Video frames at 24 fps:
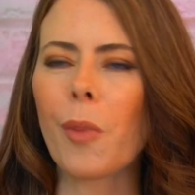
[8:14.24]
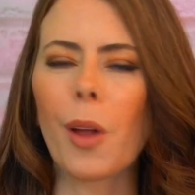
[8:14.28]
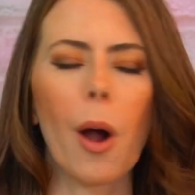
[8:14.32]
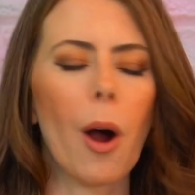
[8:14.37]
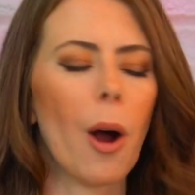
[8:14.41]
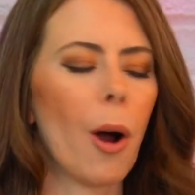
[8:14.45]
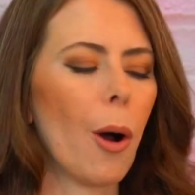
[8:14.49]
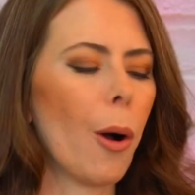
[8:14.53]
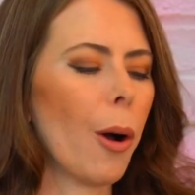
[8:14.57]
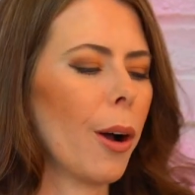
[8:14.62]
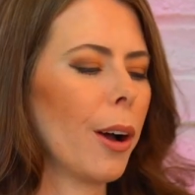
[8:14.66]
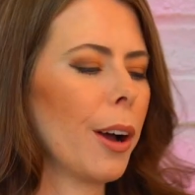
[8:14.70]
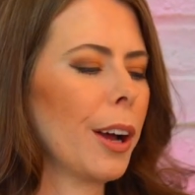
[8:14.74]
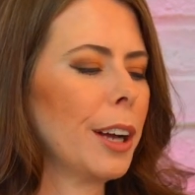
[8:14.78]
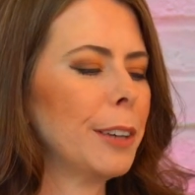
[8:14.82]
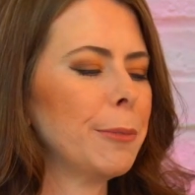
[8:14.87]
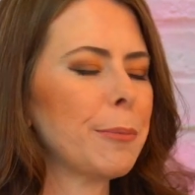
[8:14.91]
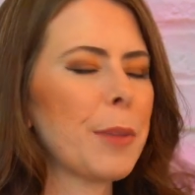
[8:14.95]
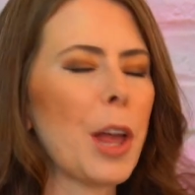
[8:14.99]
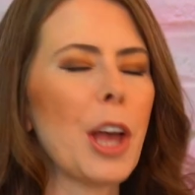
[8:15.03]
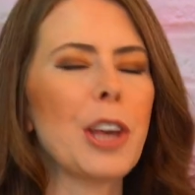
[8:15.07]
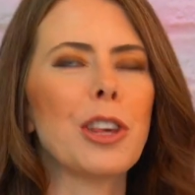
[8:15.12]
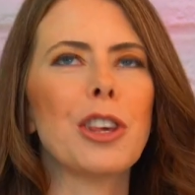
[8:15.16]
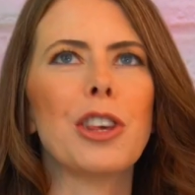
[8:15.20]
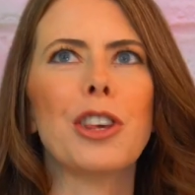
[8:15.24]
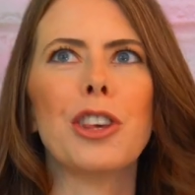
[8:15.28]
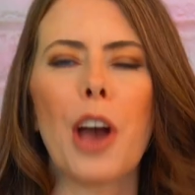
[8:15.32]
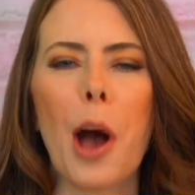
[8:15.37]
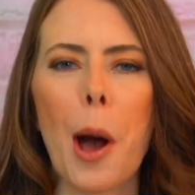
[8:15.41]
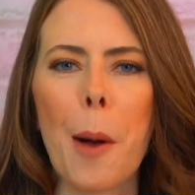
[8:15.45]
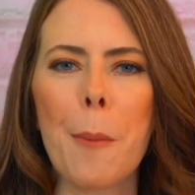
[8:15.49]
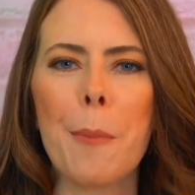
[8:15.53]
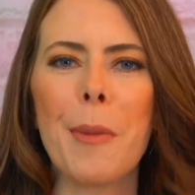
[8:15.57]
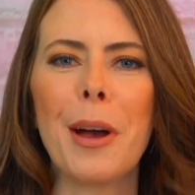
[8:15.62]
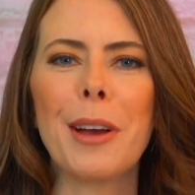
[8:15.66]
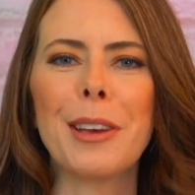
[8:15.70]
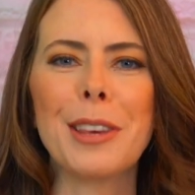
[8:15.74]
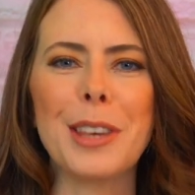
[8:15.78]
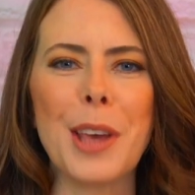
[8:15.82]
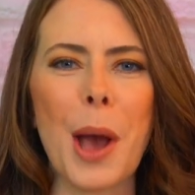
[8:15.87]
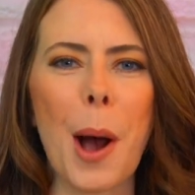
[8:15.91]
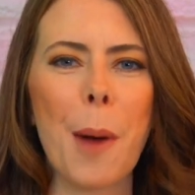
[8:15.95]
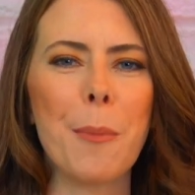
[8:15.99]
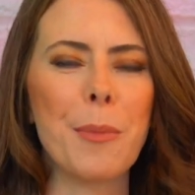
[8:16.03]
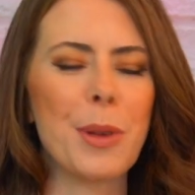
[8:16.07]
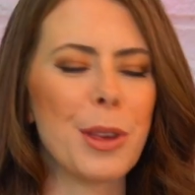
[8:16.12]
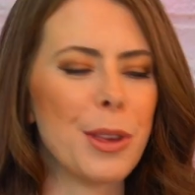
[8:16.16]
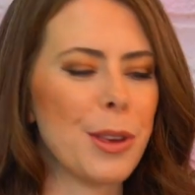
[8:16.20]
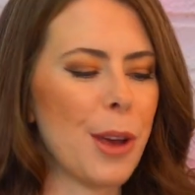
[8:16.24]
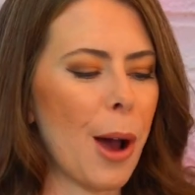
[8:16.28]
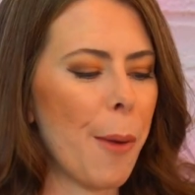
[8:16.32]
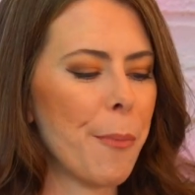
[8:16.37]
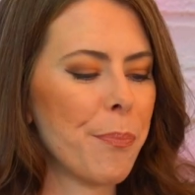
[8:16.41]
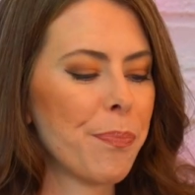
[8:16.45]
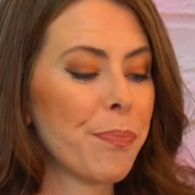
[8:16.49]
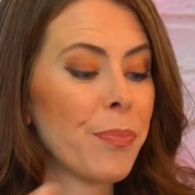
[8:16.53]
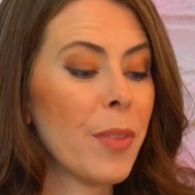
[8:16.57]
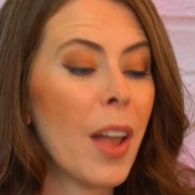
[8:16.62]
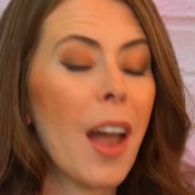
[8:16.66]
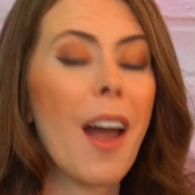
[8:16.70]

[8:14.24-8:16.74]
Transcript: Oh, yum, yum, yum.